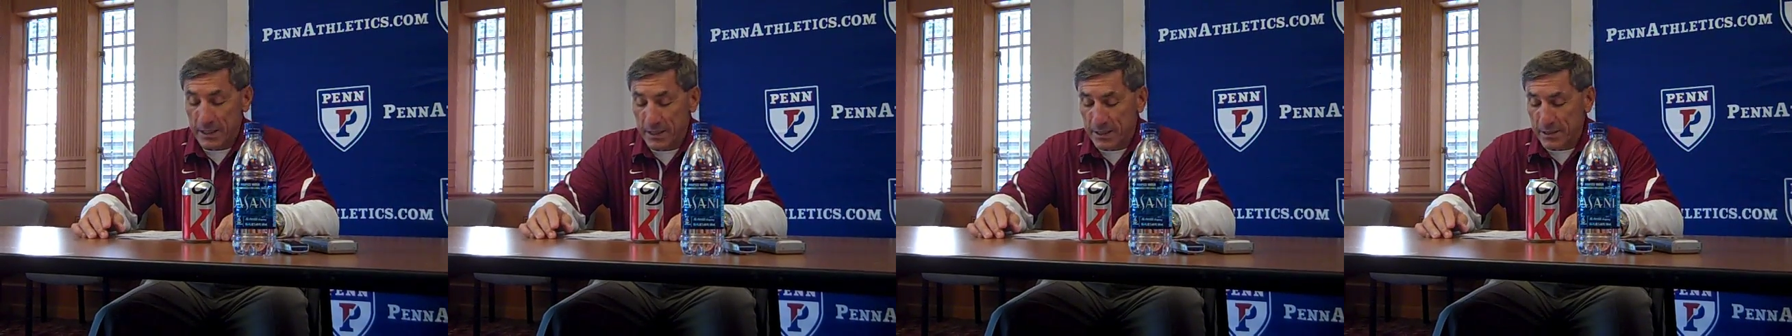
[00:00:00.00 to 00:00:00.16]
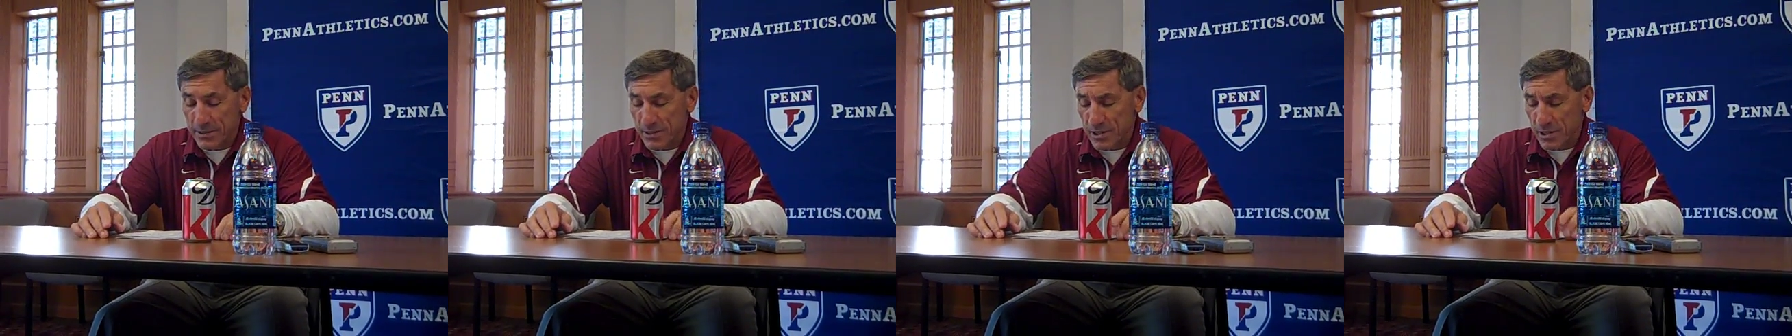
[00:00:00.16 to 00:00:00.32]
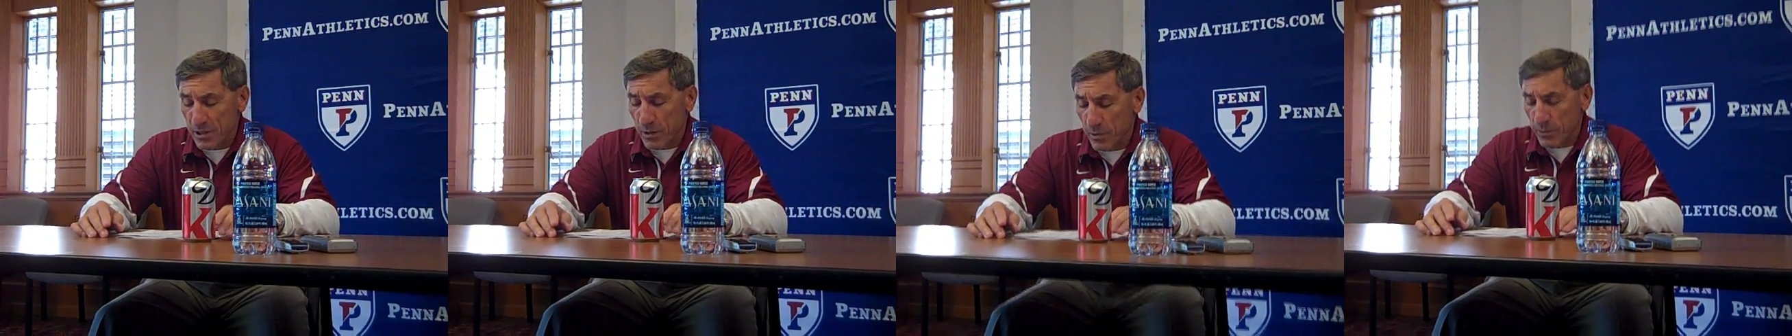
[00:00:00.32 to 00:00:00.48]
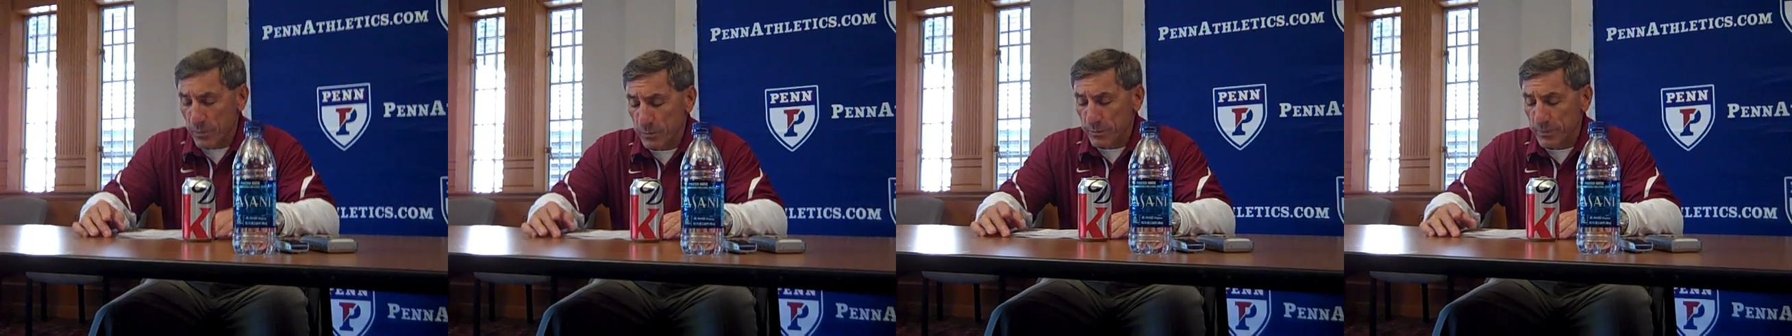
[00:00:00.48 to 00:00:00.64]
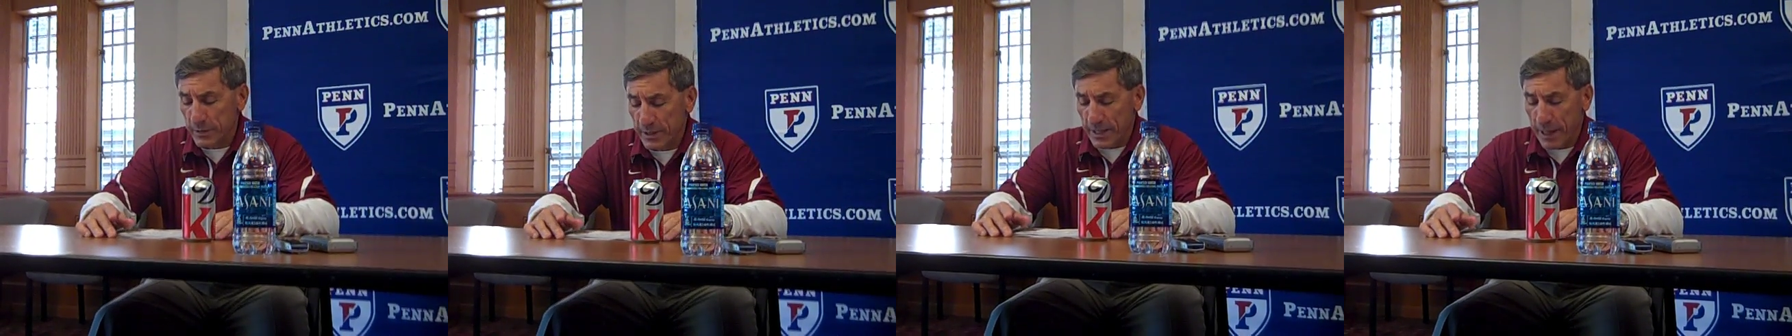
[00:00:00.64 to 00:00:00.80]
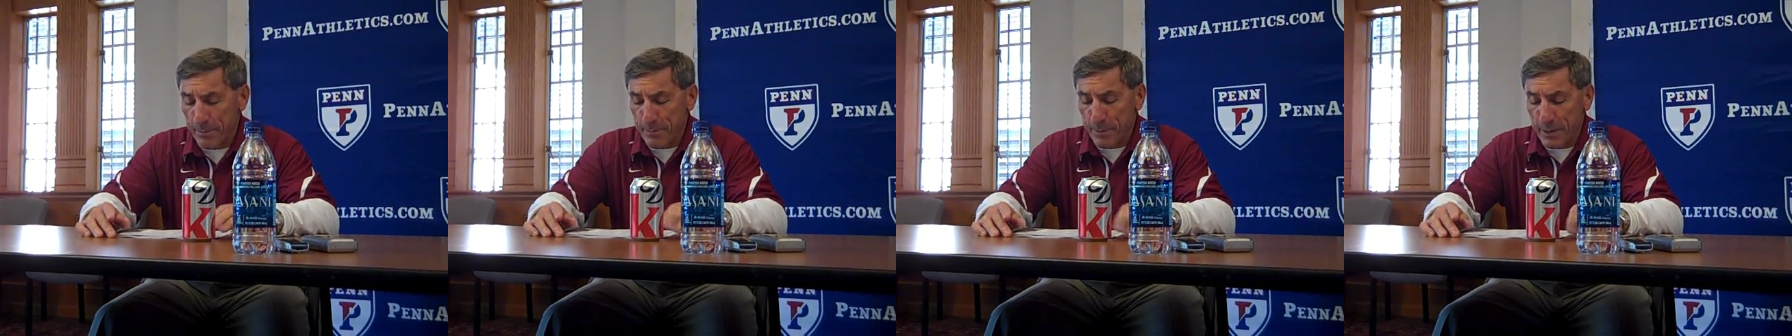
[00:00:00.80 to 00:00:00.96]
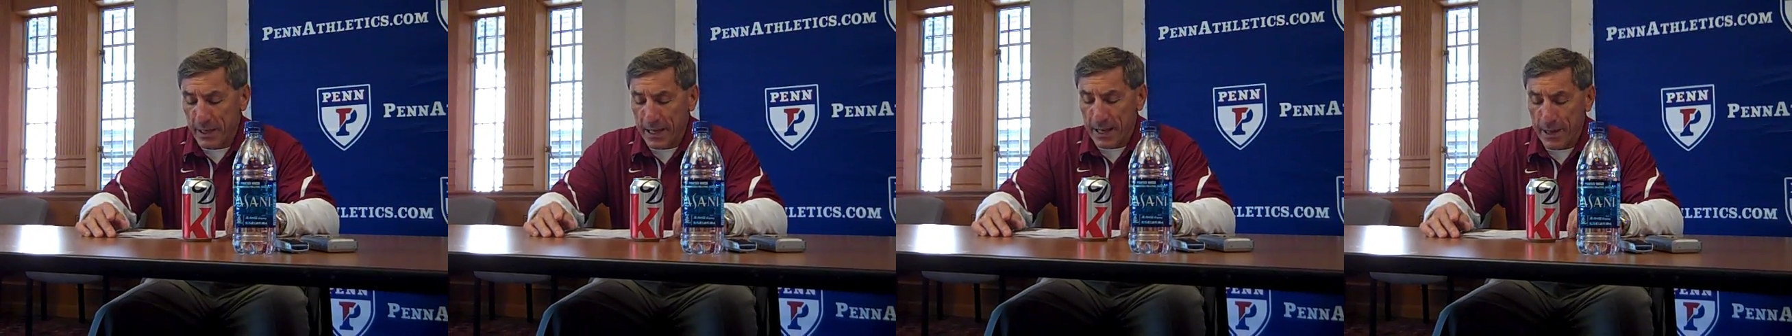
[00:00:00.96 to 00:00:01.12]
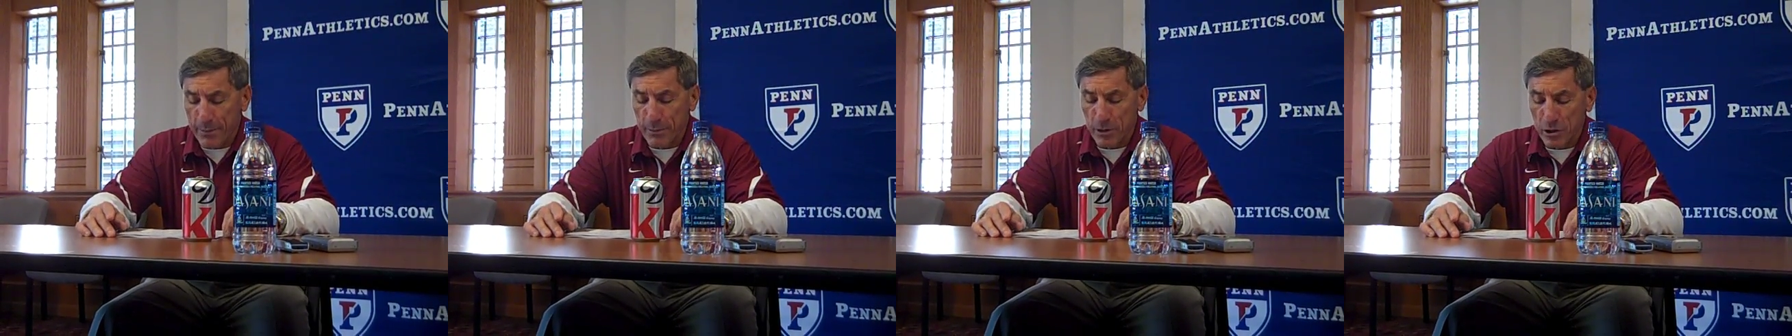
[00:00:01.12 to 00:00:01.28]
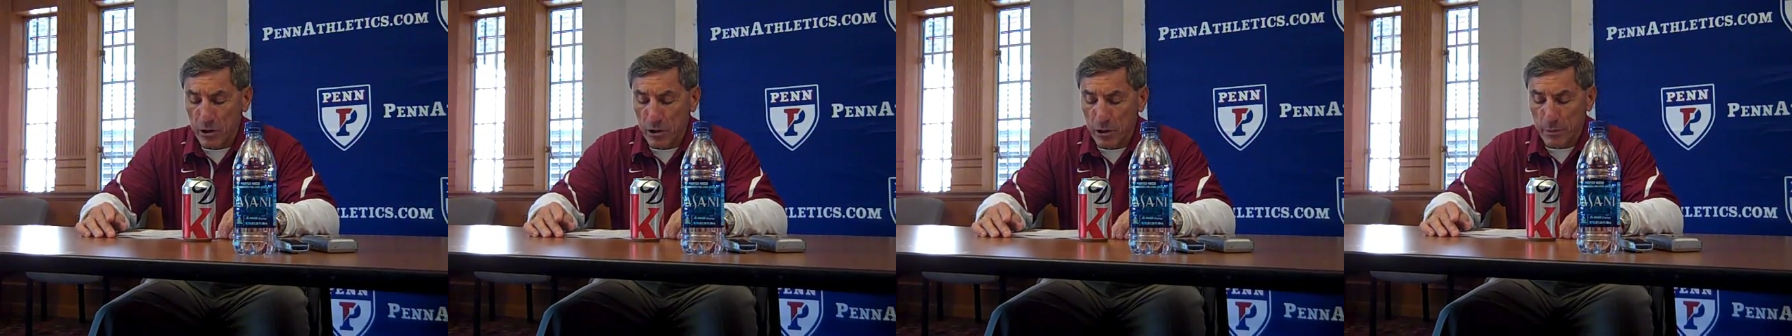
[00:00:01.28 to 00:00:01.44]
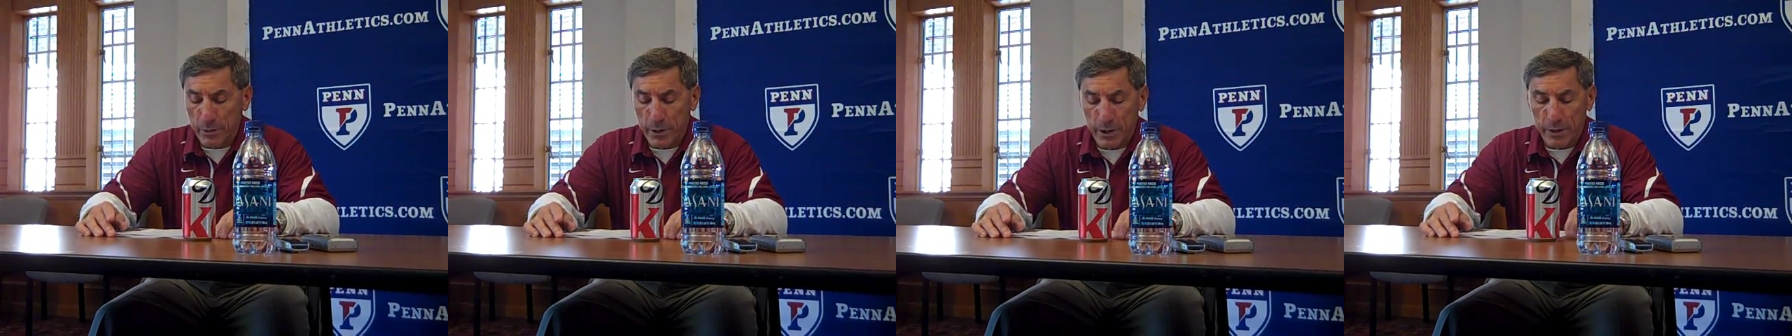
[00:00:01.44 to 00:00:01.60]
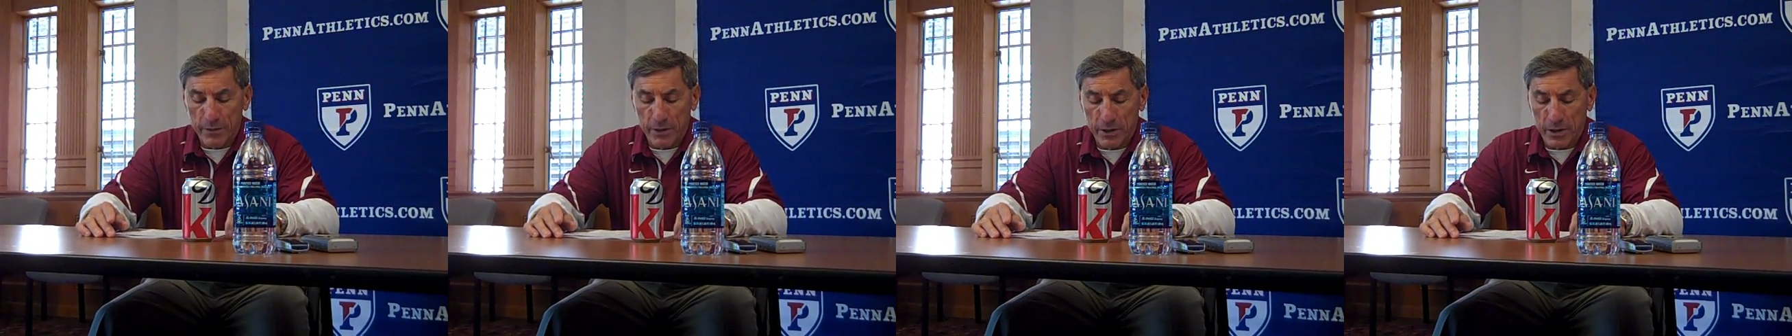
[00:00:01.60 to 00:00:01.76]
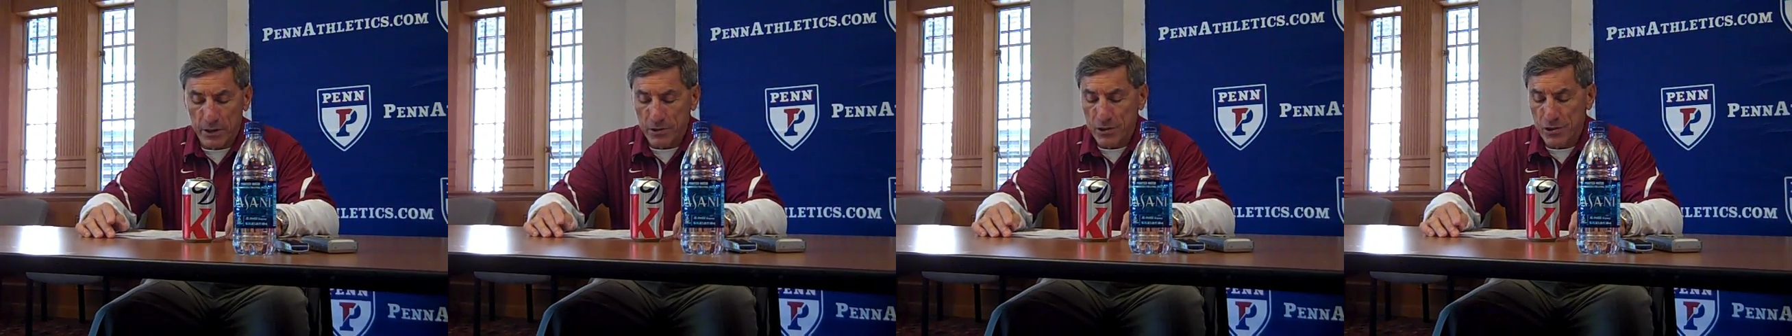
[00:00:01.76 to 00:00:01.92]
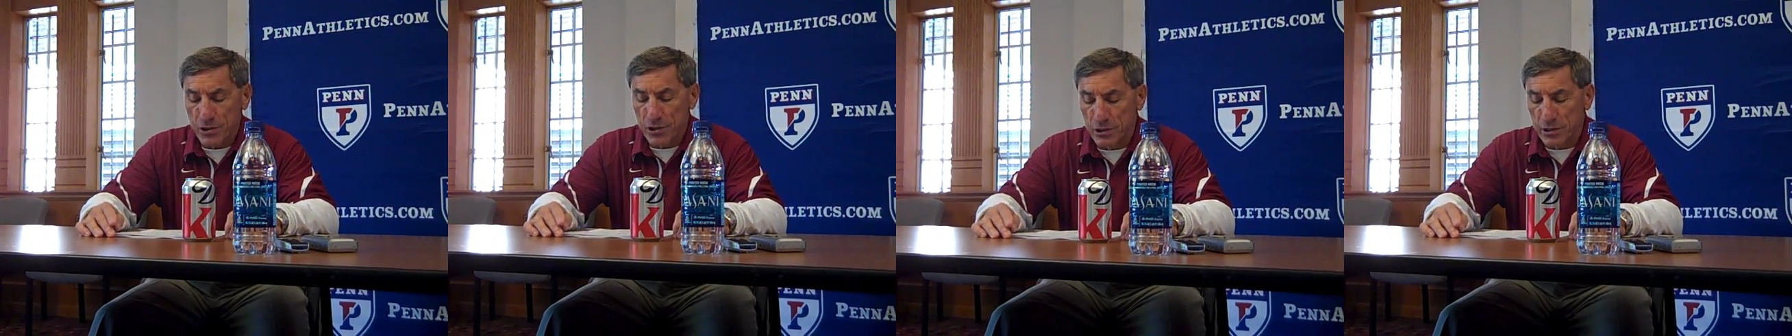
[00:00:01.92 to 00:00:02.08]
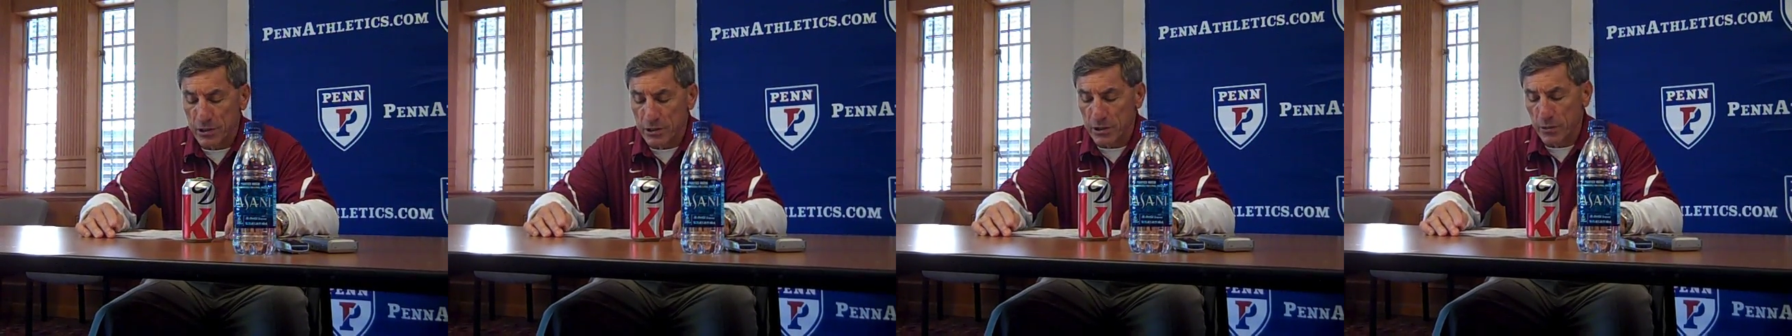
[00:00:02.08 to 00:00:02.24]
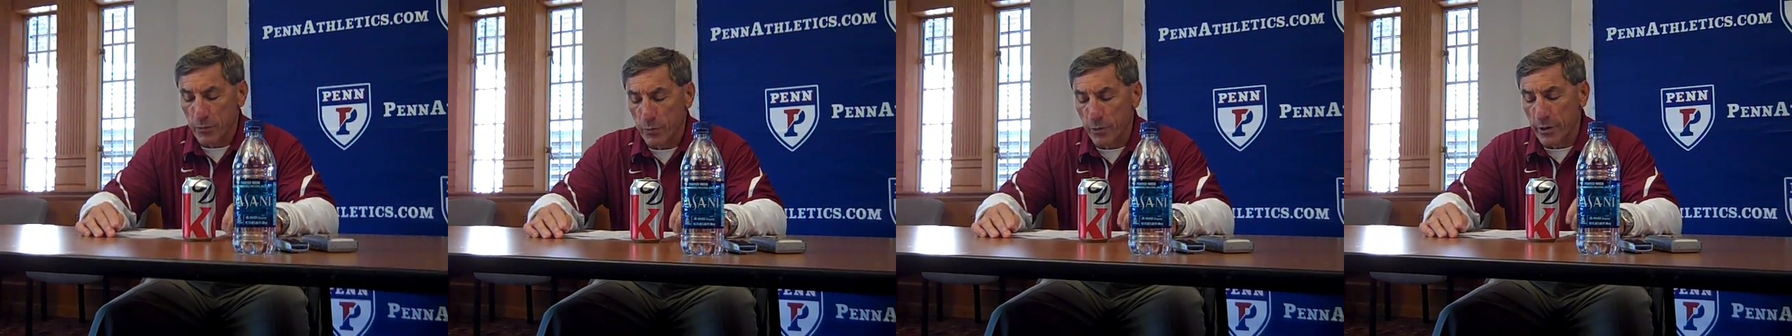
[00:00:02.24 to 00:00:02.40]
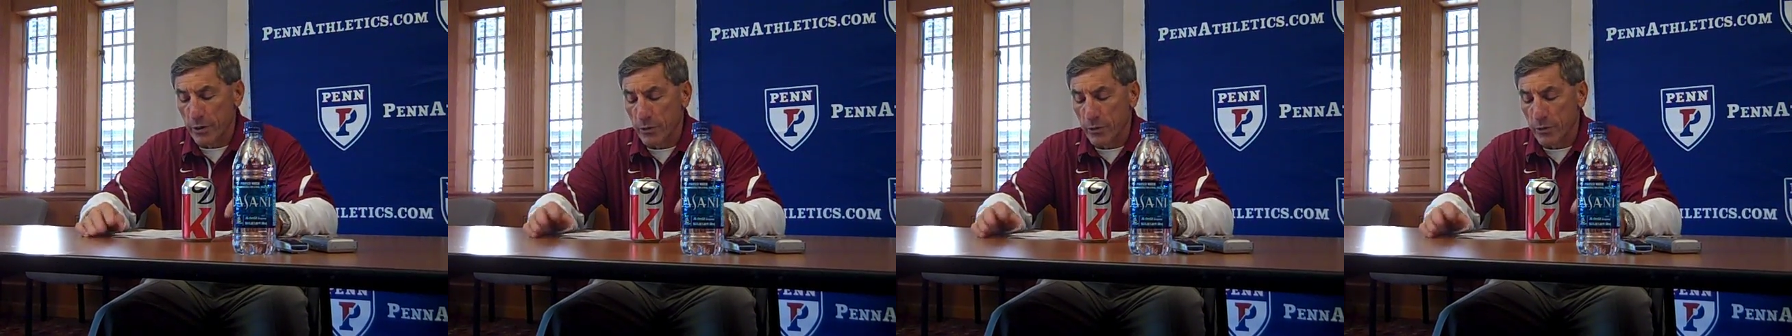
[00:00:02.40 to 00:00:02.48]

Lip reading: and so that became a little bit of a concern.